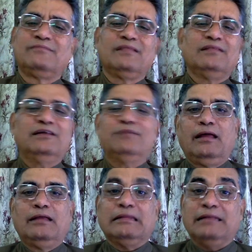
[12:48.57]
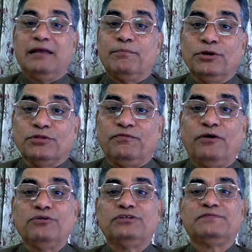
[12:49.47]
They are both
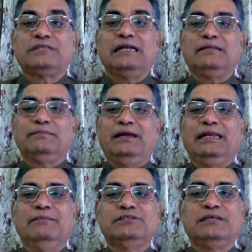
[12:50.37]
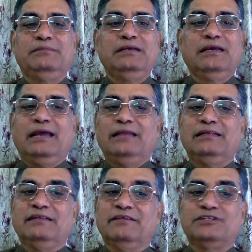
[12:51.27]
founders of startup and MSME and their
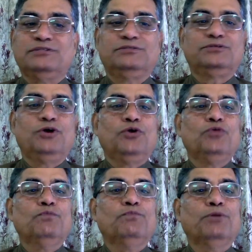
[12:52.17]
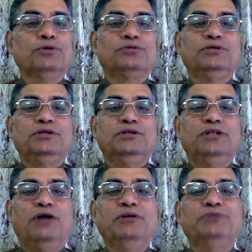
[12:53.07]
investors who both
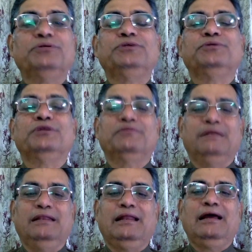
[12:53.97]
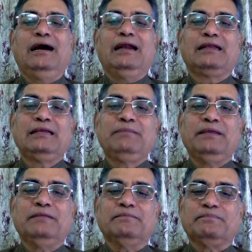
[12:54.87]
now in 2021 are
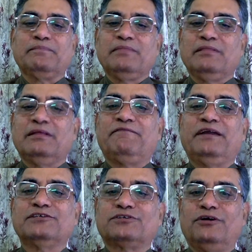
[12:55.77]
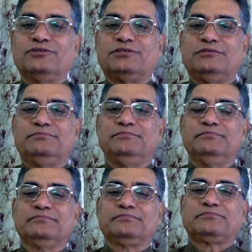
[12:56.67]
keeping their fingers crossed.
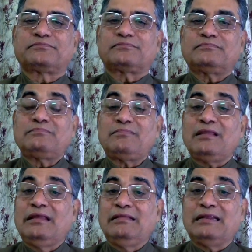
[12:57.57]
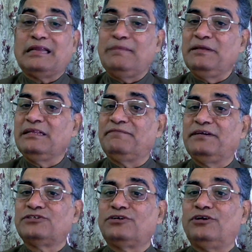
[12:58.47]
They're keeping their
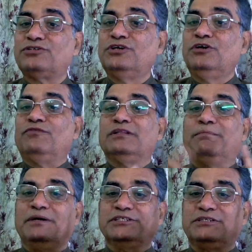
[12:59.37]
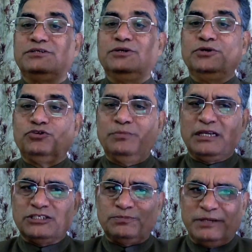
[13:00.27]
fingers crossed for the budget to
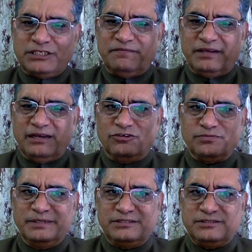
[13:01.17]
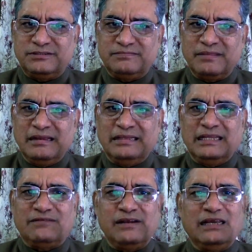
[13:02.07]
make specific announcements
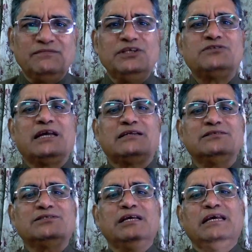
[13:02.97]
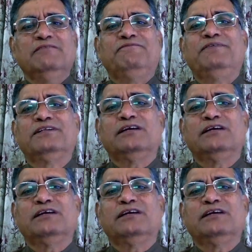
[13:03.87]
that will give these sectors a further